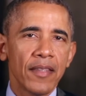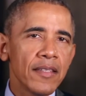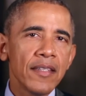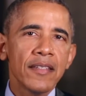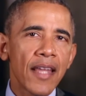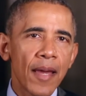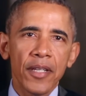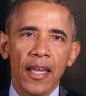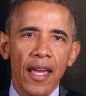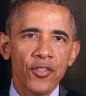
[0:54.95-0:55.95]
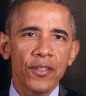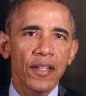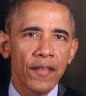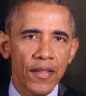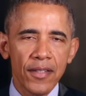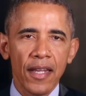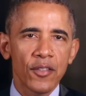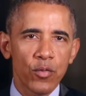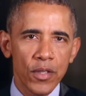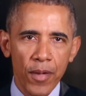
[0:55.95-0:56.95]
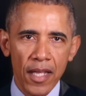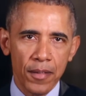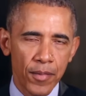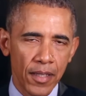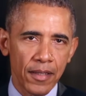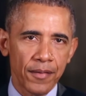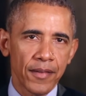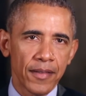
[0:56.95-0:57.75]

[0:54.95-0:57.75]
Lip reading: This is an abdication of the Senate's responsibility.